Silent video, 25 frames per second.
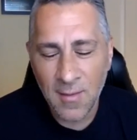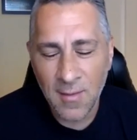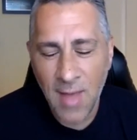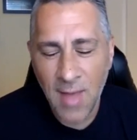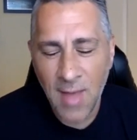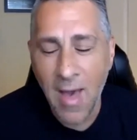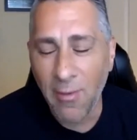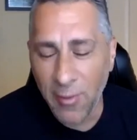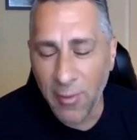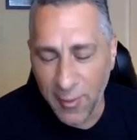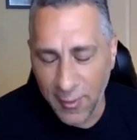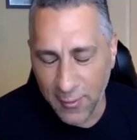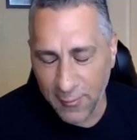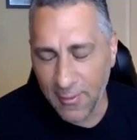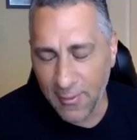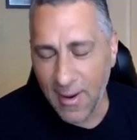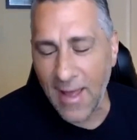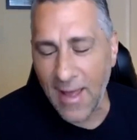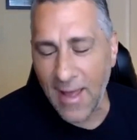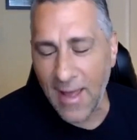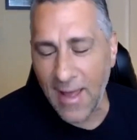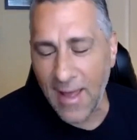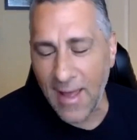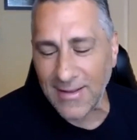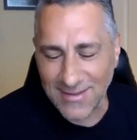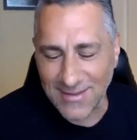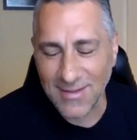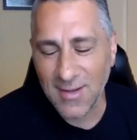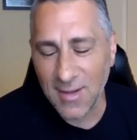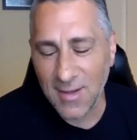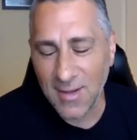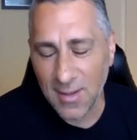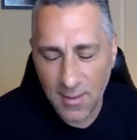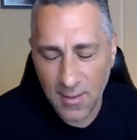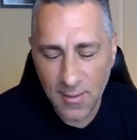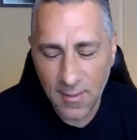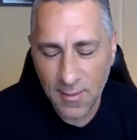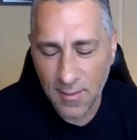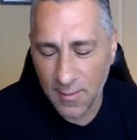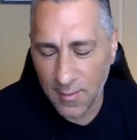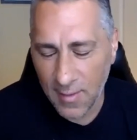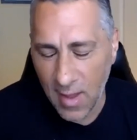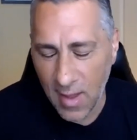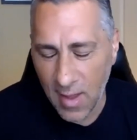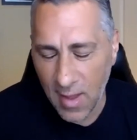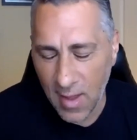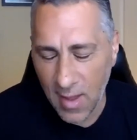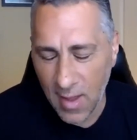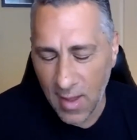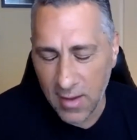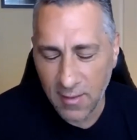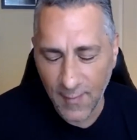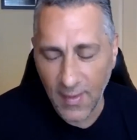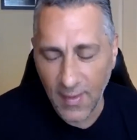health threats that you're